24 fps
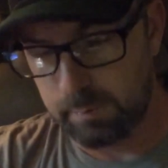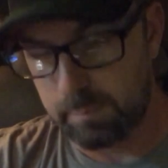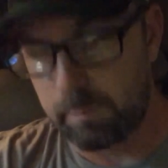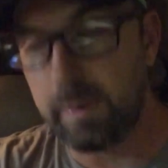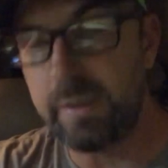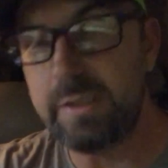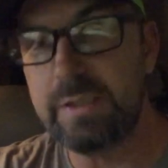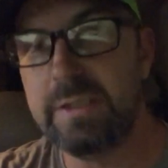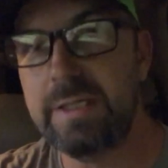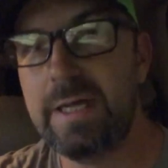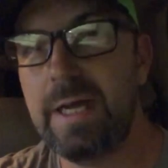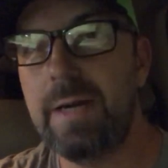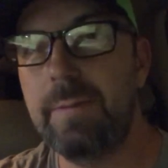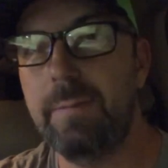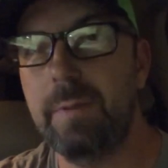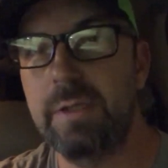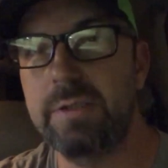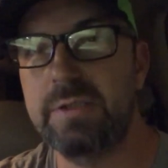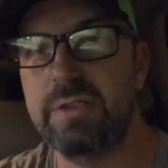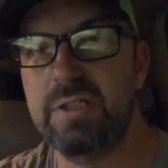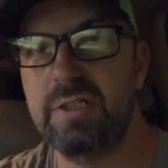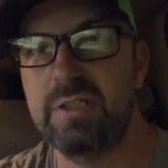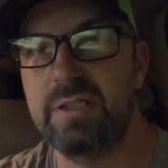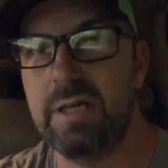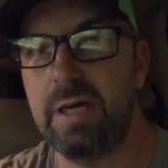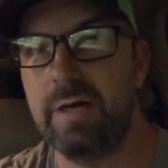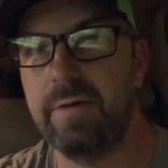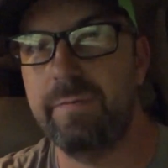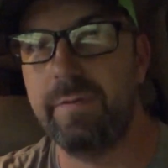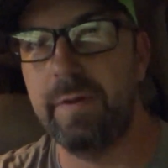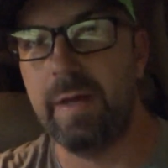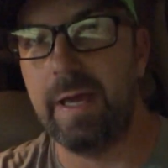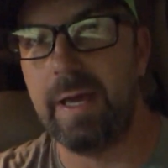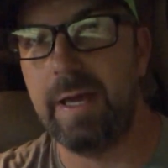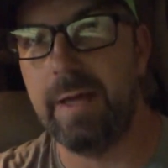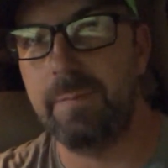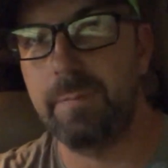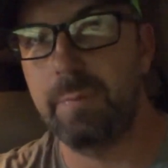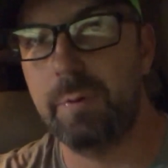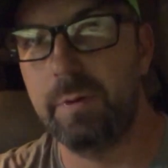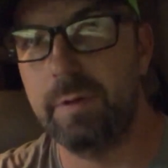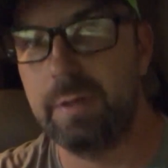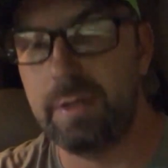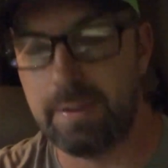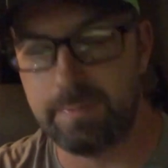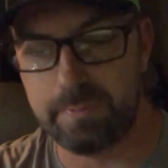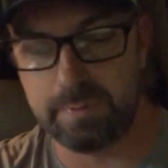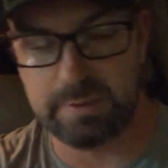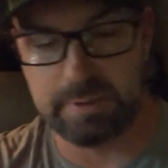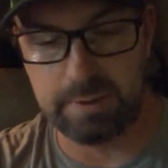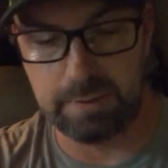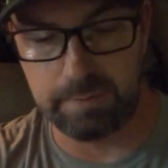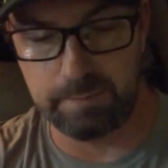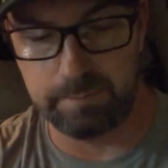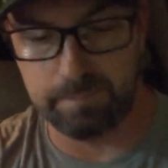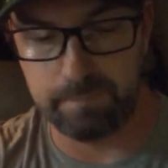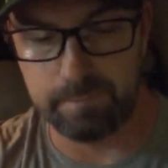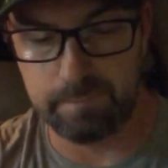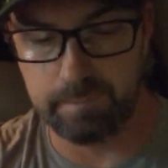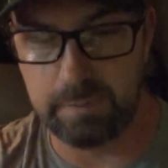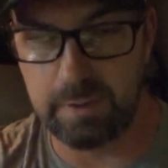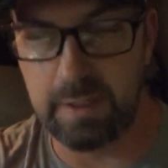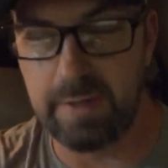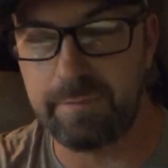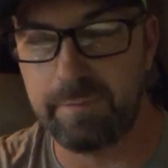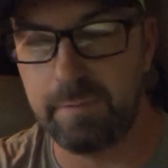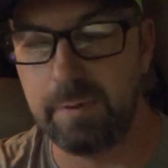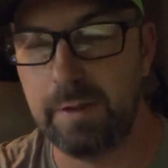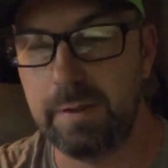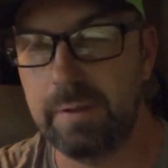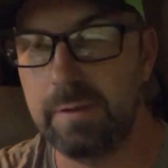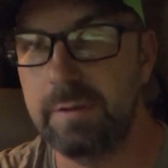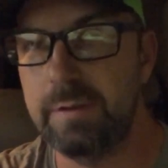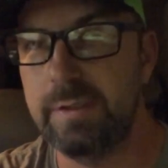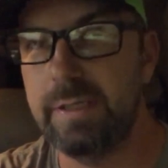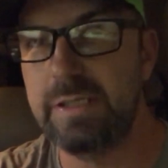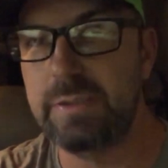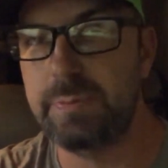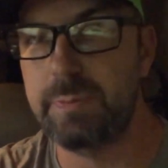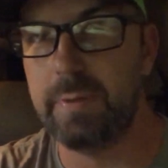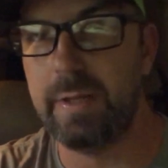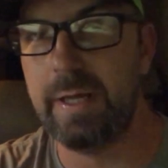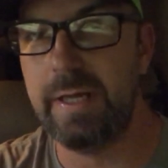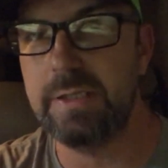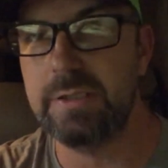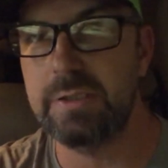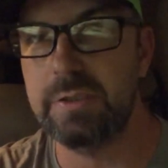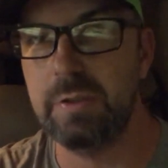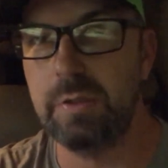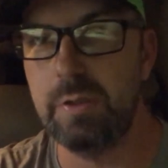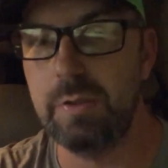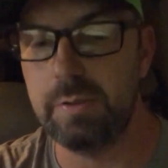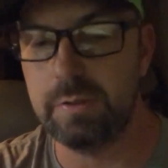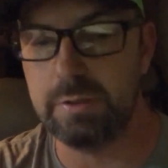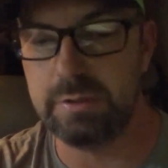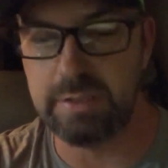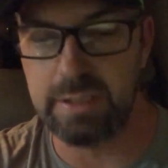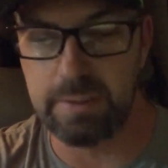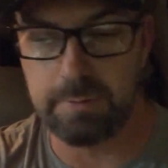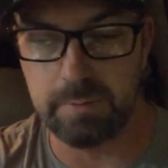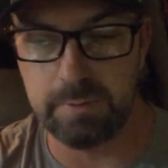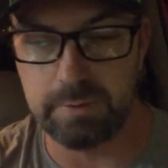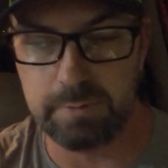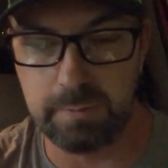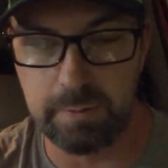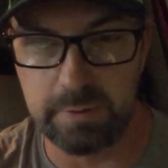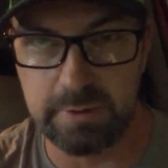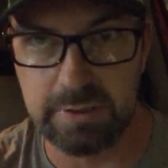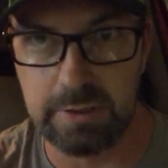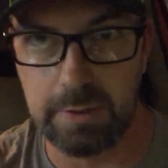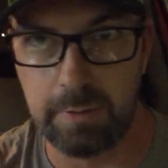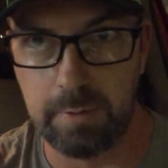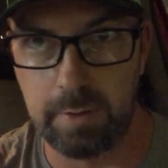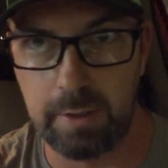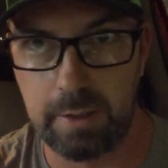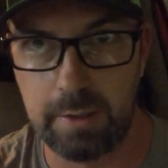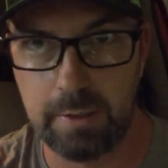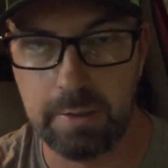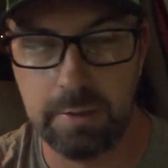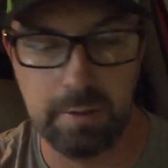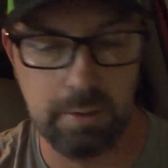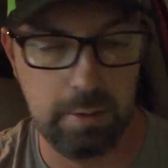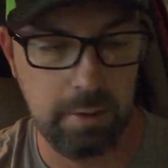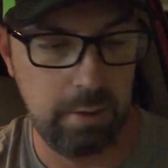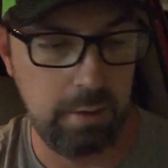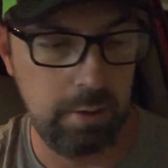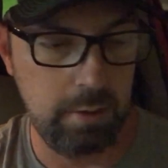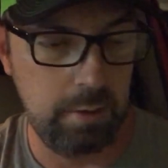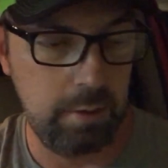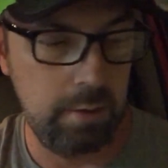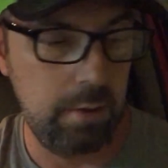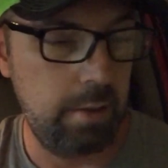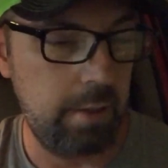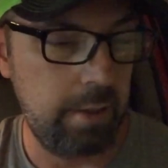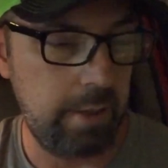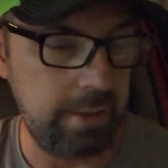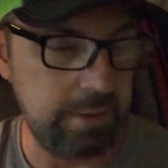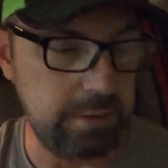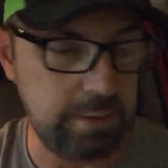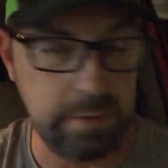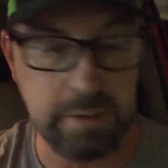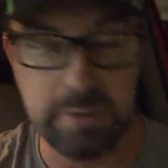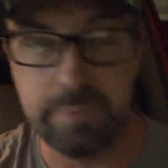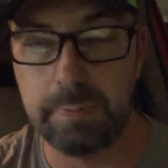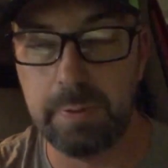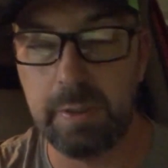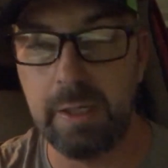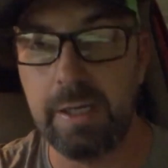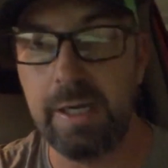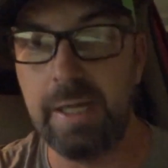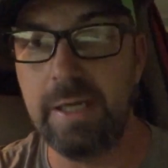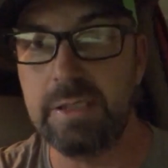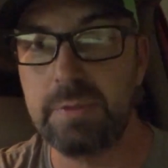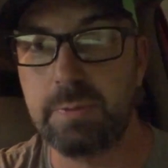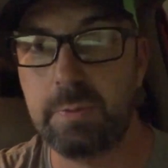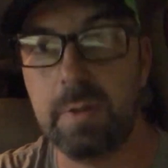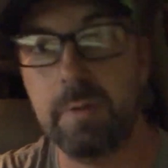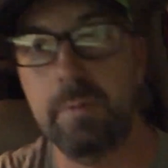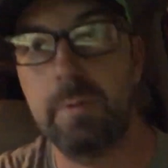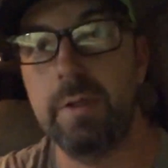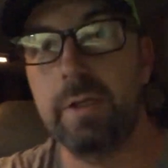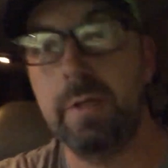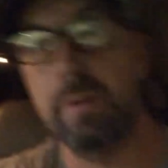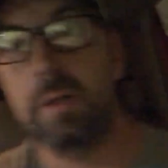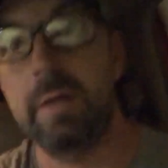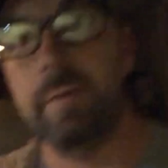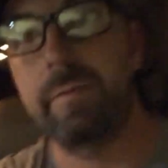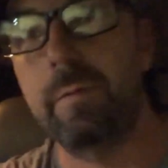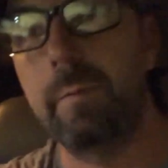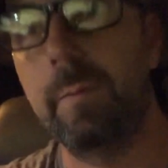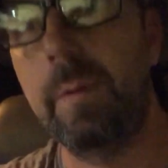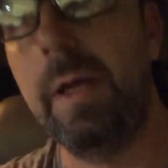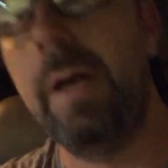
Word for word: reset a bunch of stuff and pull up some different displays so you can see what, what's going on. And so it's pretty neat. It's worked really good for